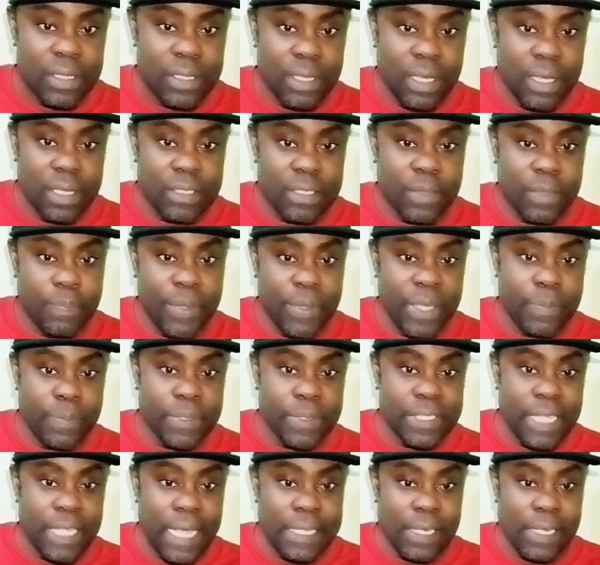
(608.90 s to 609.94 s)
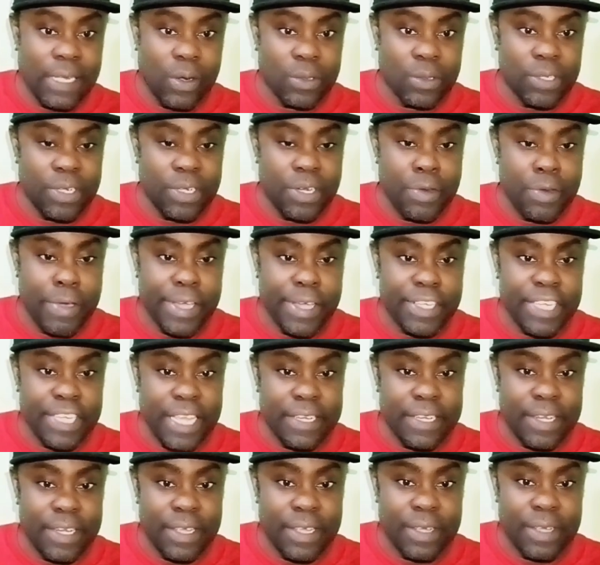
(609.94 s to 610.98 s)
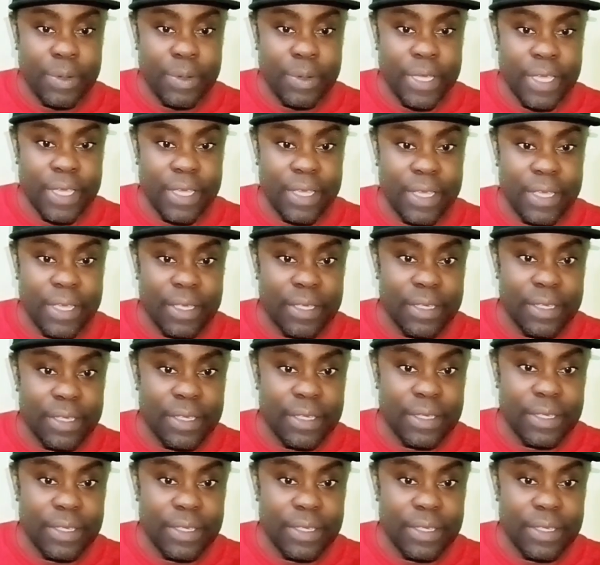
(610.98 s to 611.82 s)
Yeah, so people start to go to the direction there where,